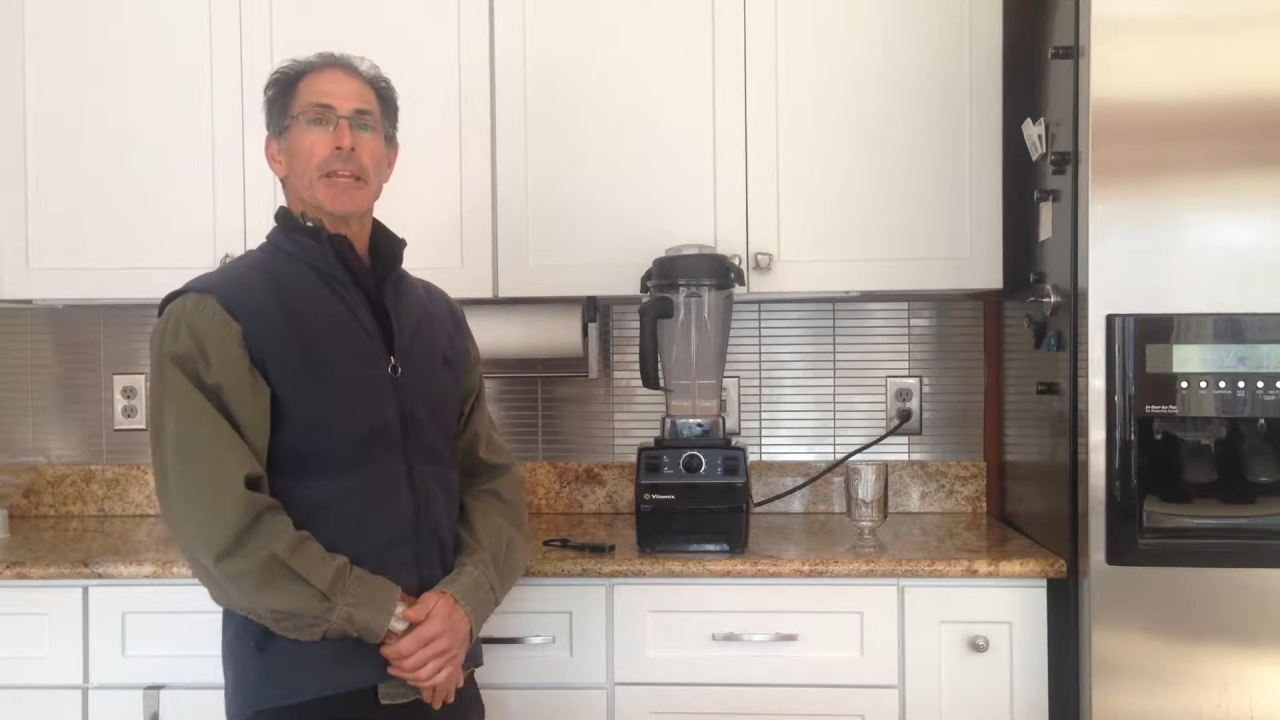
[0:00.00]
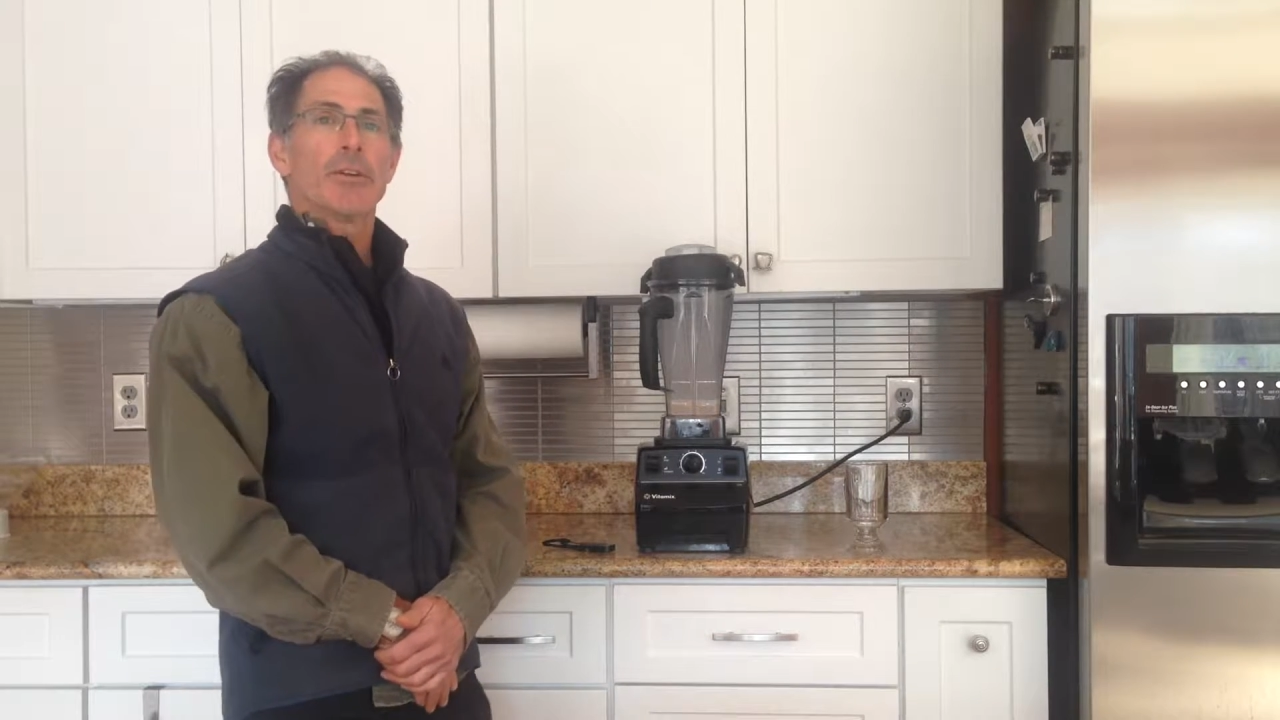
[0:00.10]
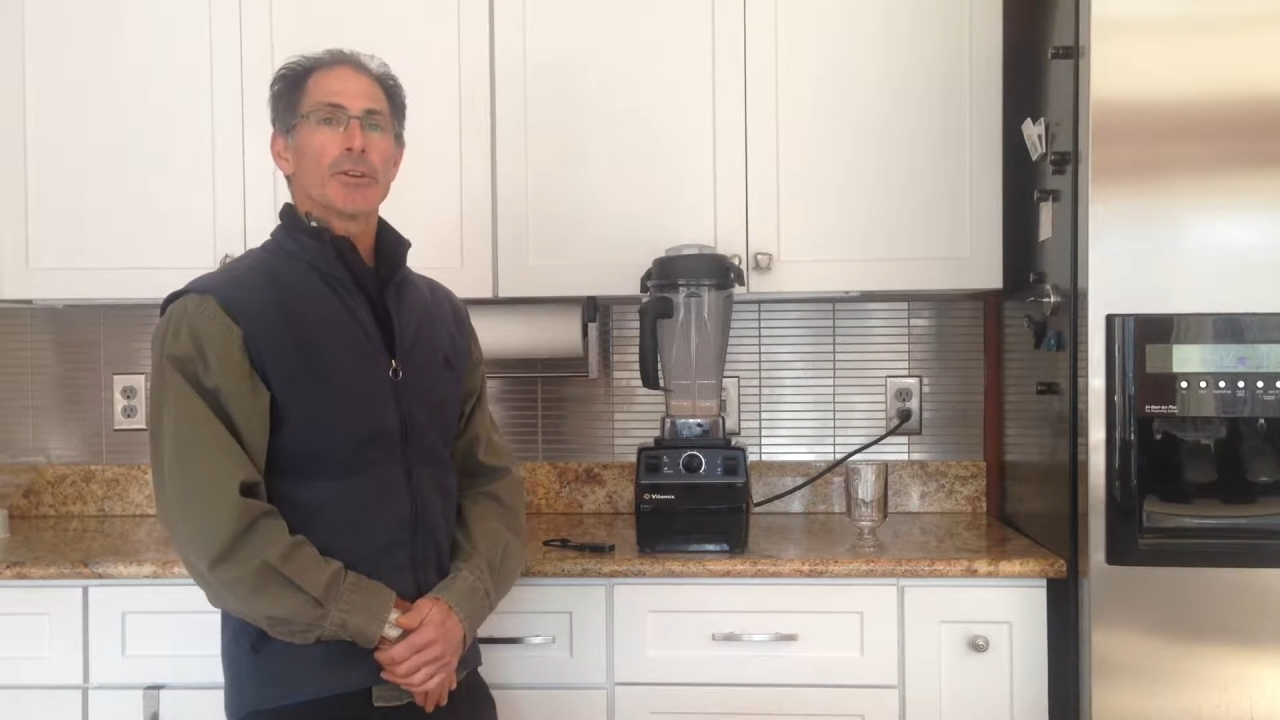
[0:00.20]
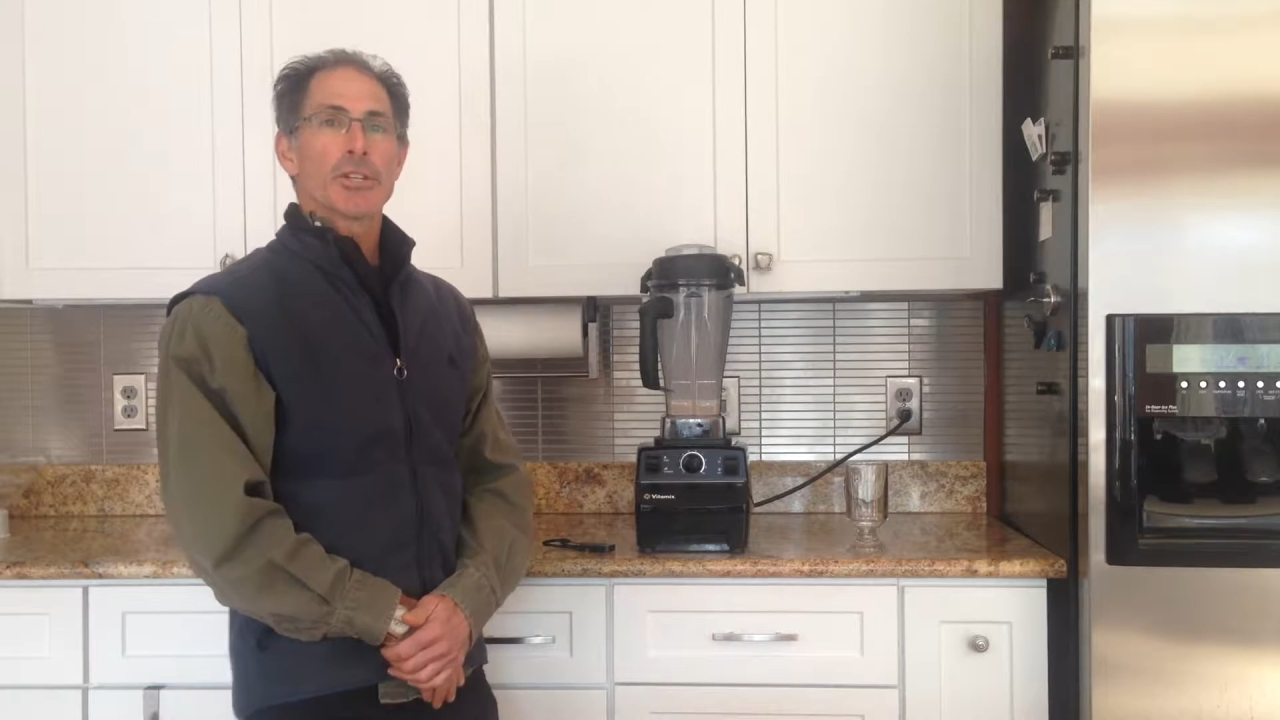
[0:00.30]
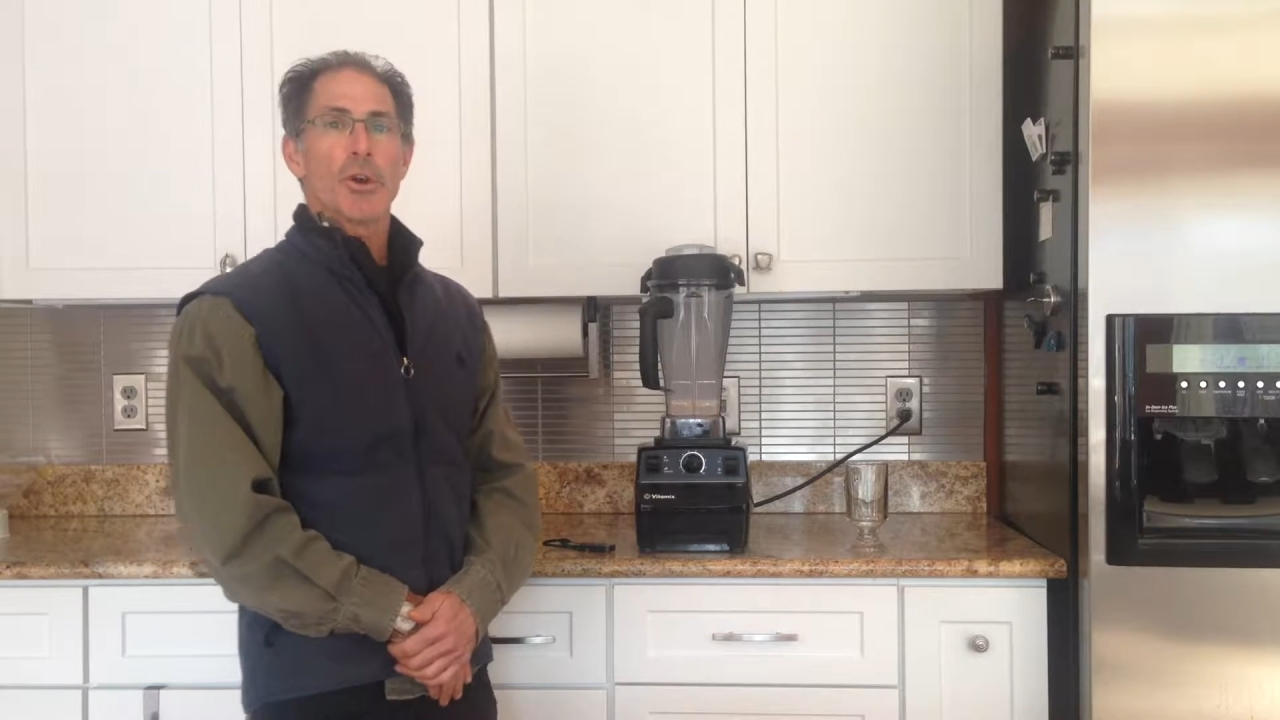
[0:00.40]

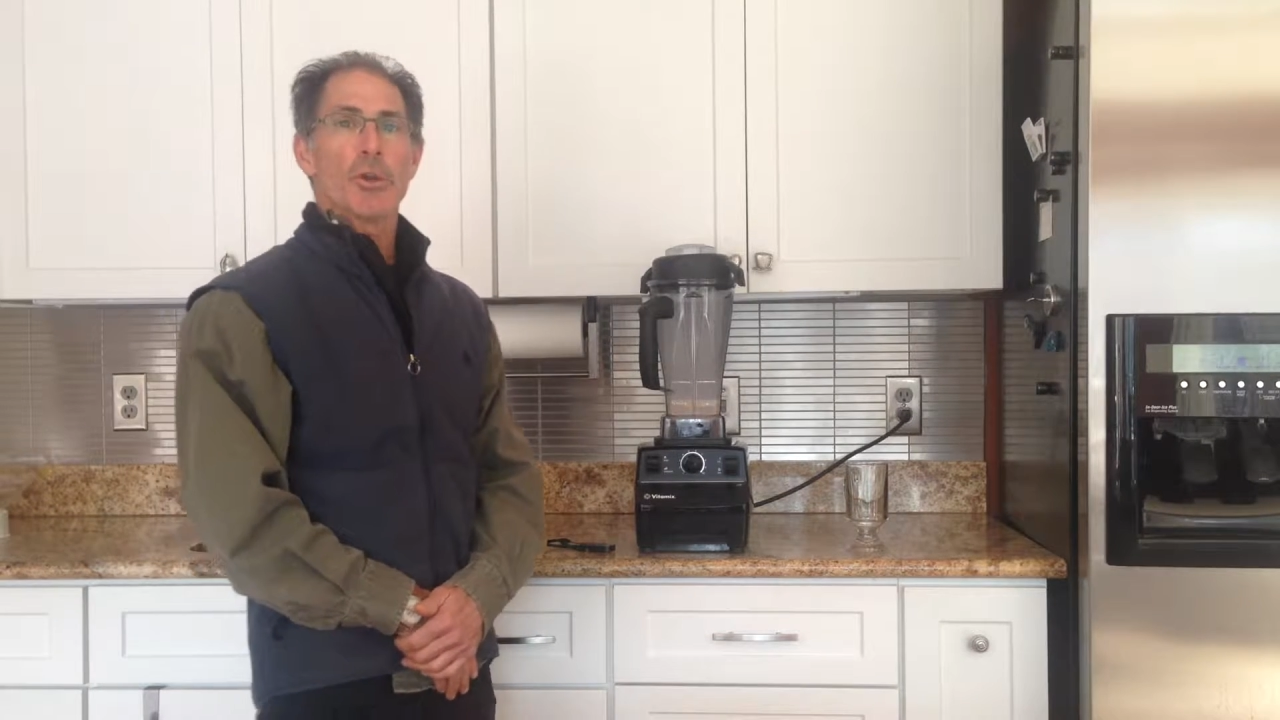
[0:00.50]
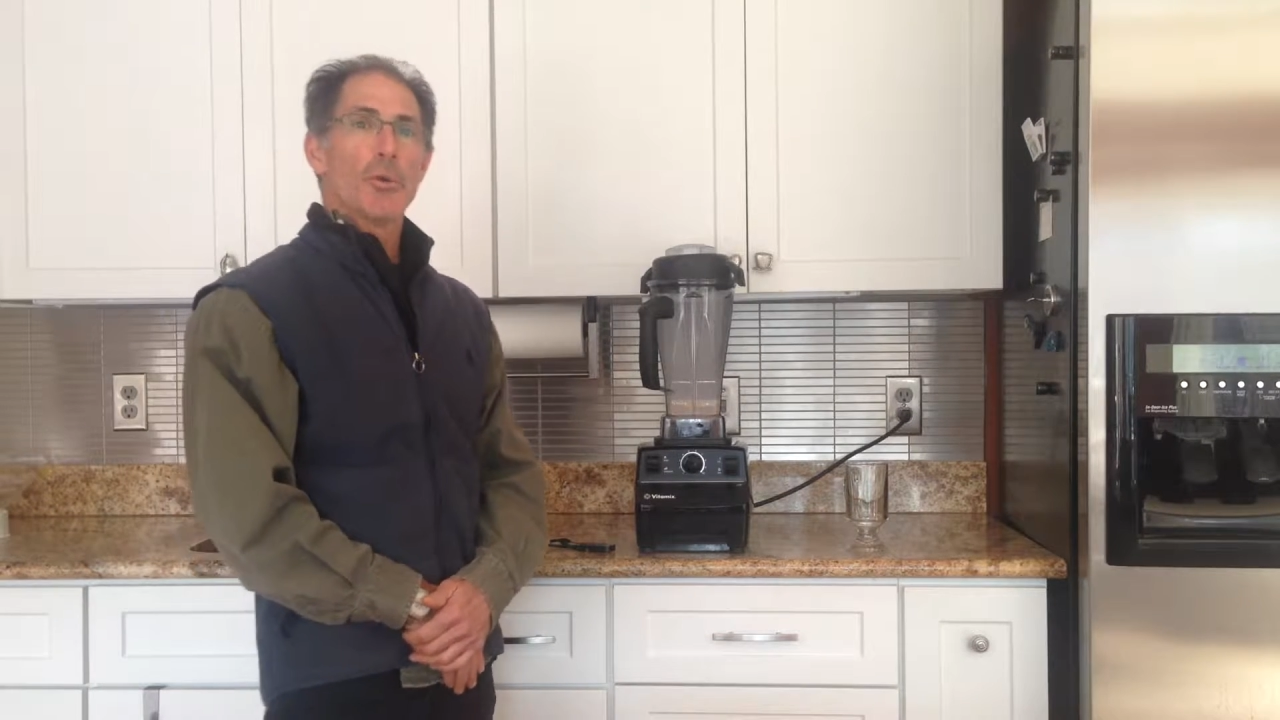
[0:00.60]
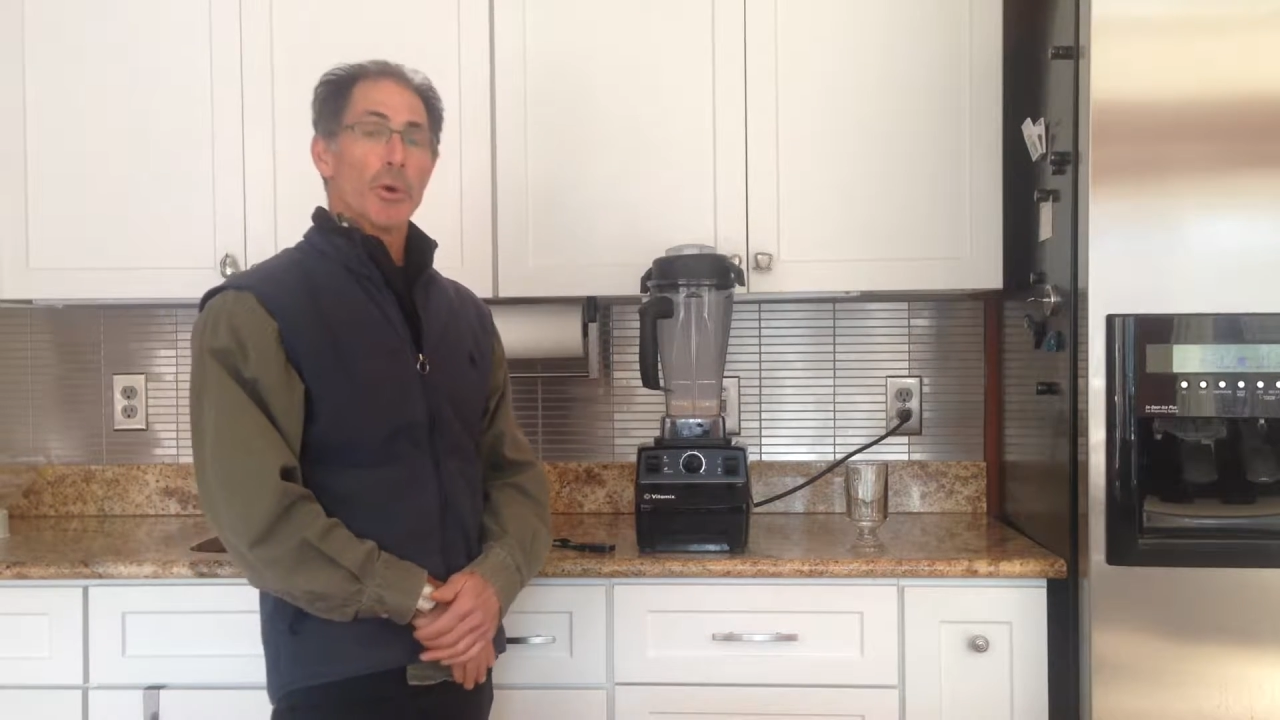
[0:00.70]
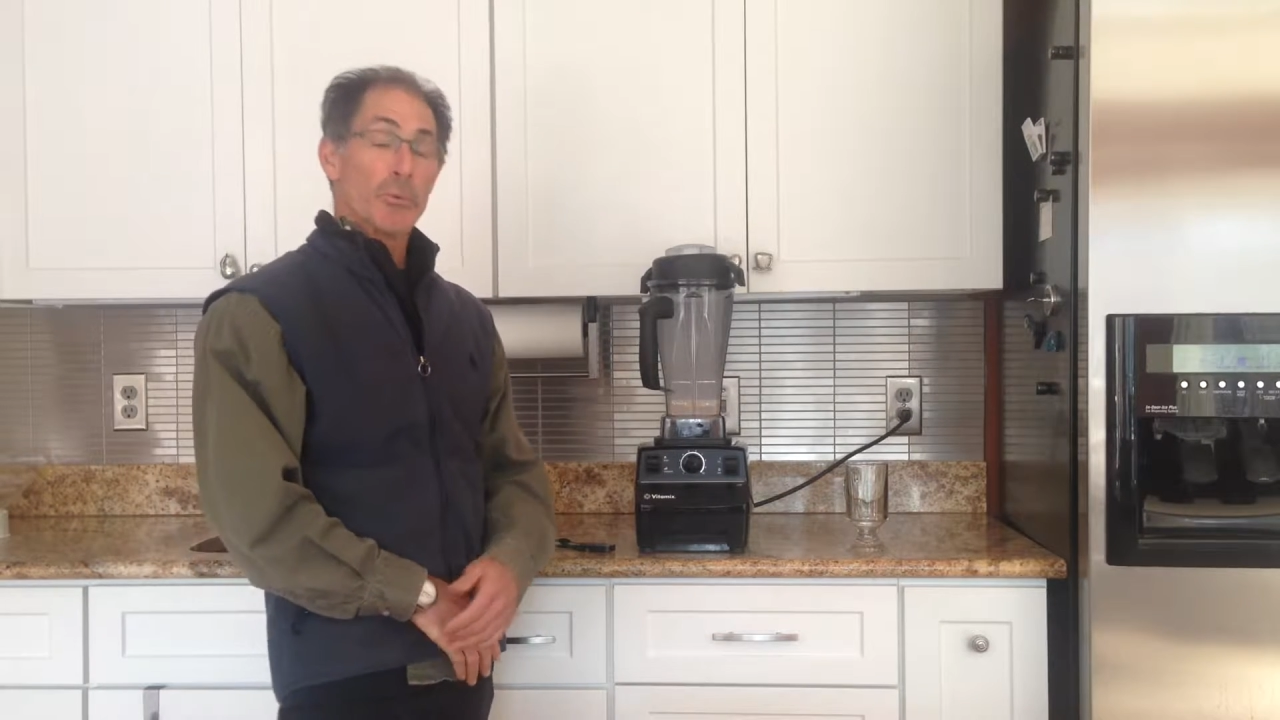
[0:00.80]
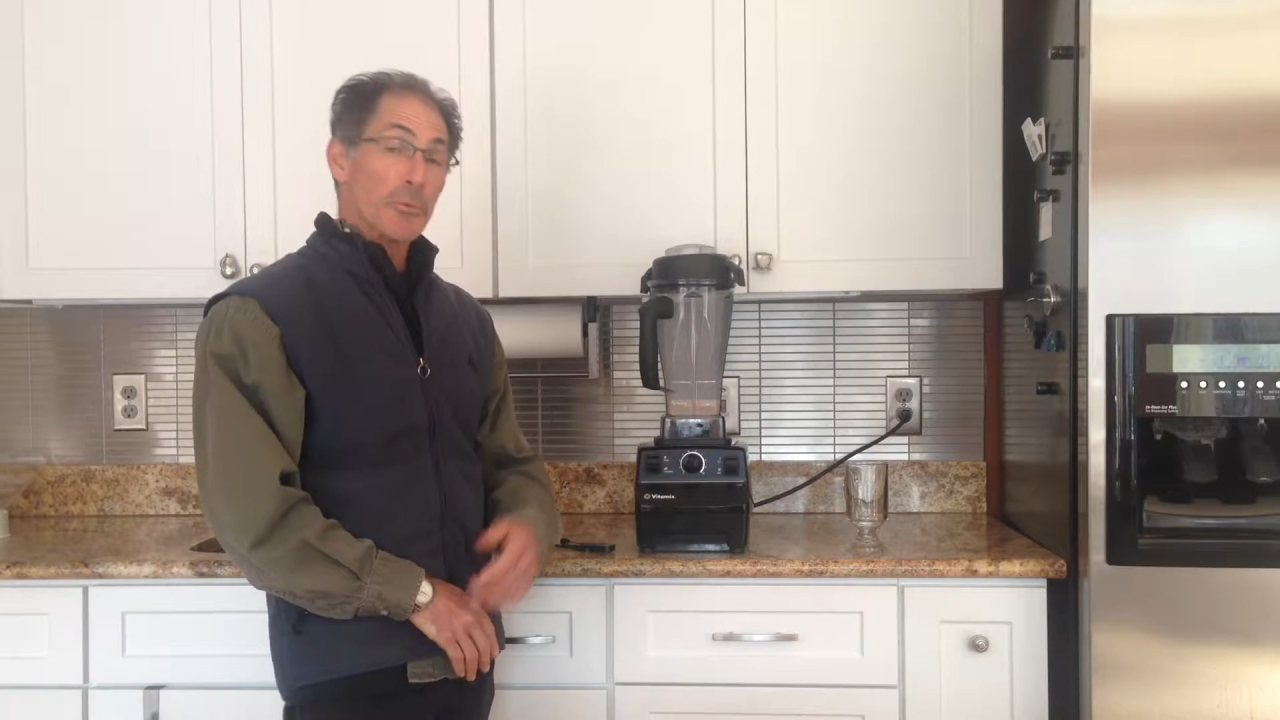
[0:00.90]
here to show
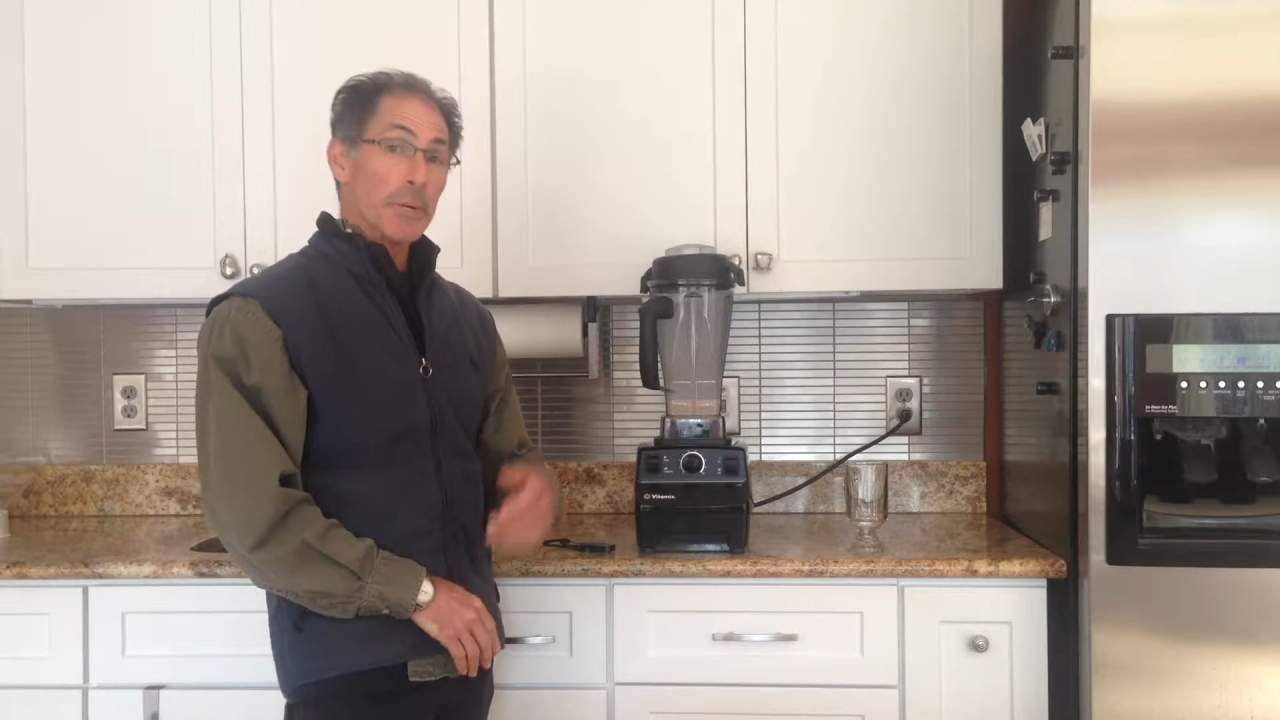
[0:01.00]
you a